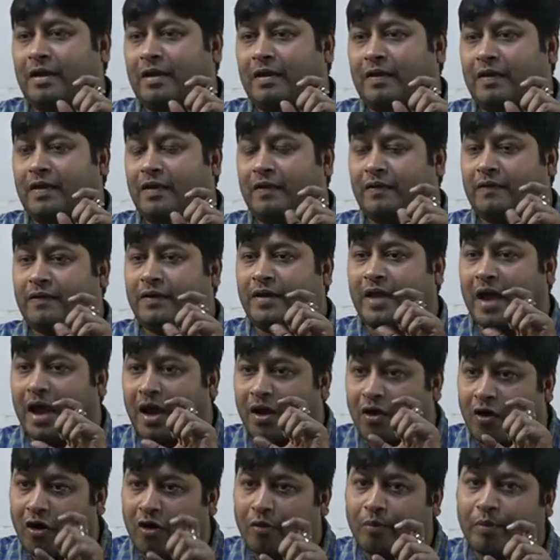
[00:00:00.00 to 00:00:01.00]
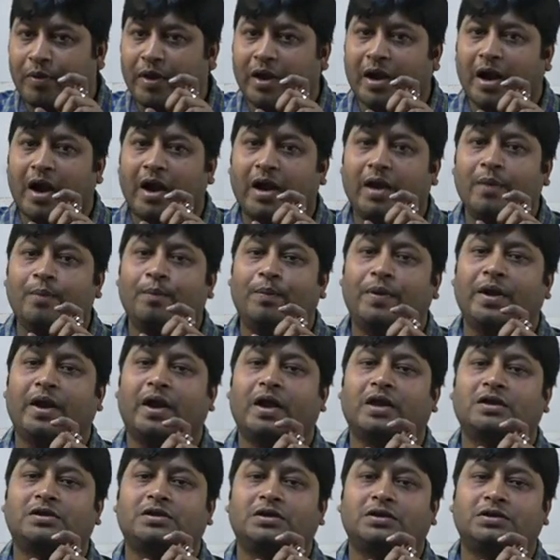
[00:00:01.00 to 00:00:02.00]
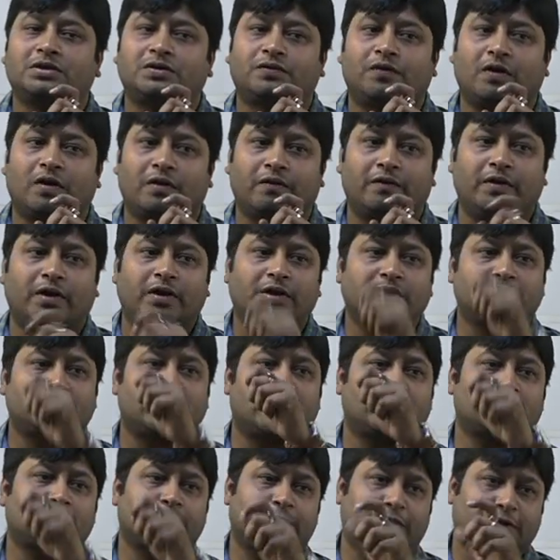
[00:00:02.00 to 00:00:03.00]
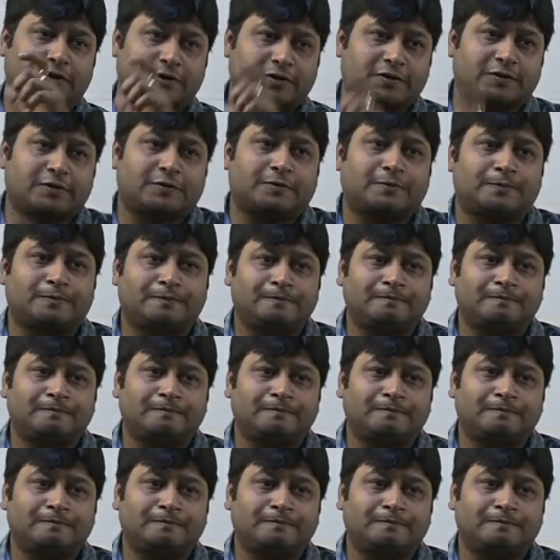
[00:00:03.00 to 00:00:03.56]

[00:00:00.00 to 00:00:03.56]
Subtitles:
this dichotomy had implications for various aspects,